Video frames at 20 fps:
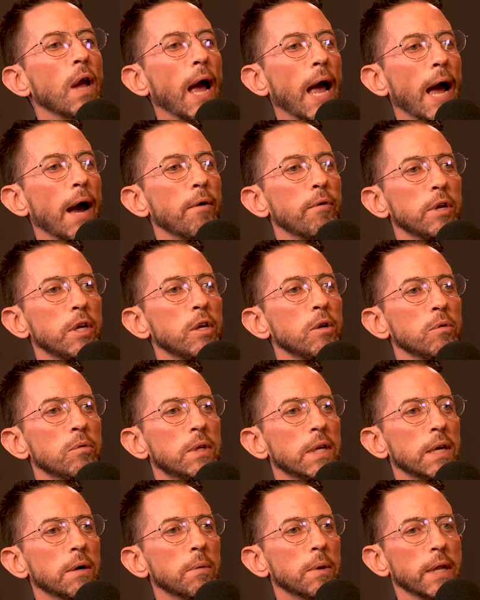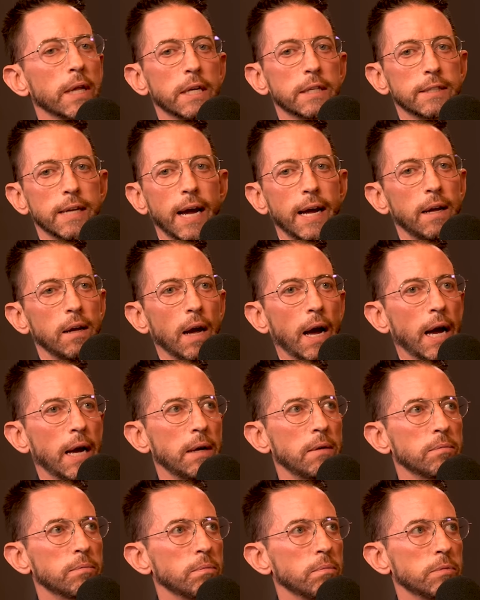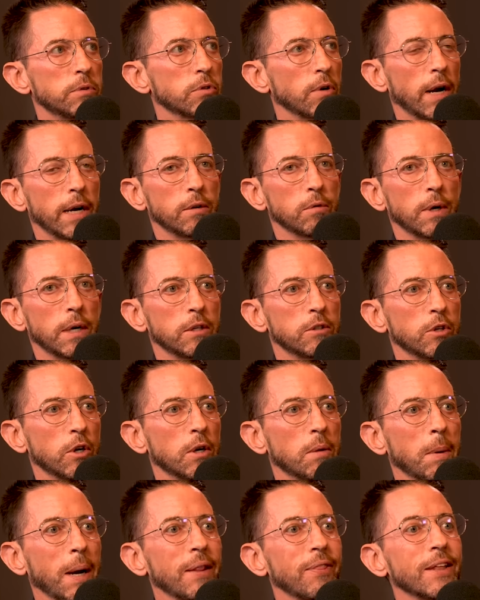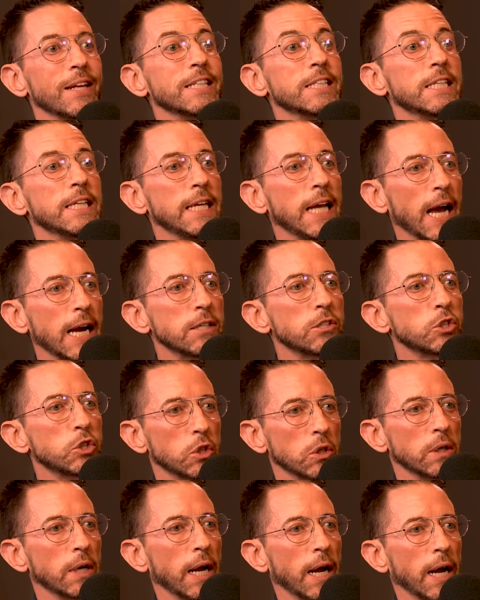How do you deal with it?" Because I tried to write a joke about this yesterday.